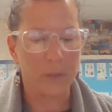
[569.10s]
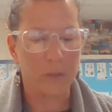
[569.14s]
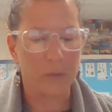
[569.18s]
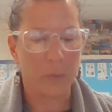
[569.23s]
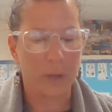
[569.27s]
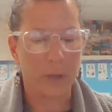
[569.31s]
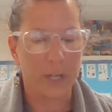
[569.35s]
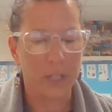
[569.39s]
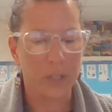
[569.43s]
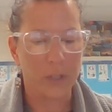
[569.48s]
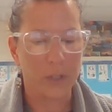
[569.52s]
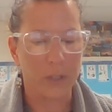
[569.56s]
of
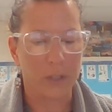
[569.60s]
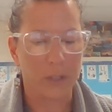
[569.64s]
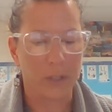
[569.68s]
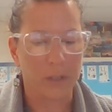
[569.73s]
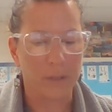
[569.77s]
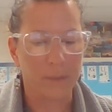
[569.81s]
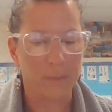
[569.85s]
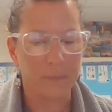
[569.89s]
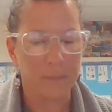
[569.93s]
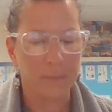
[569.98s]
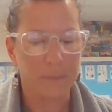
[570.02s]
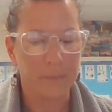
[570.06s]
white
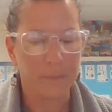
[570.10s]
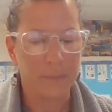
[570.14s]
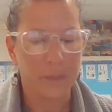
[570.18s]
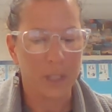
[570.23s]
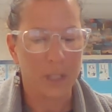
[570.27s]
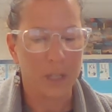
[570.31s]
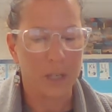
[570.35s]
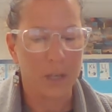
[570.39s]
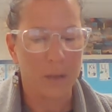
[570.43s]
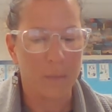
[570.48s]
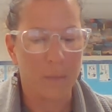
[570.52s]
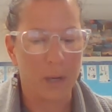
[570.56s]
sugar.
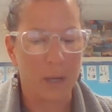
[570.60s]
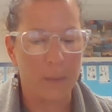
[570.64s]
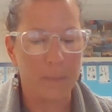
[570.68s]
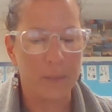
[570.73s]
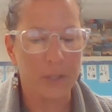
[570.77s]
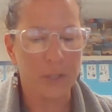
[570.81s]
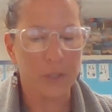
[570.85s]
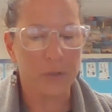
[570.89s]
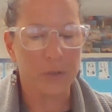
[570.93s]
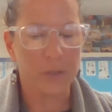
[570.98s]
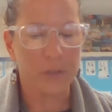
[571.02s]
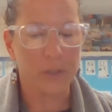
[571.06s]
My
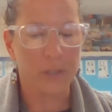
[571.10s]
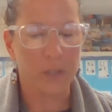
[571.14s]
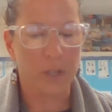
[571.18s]
mistress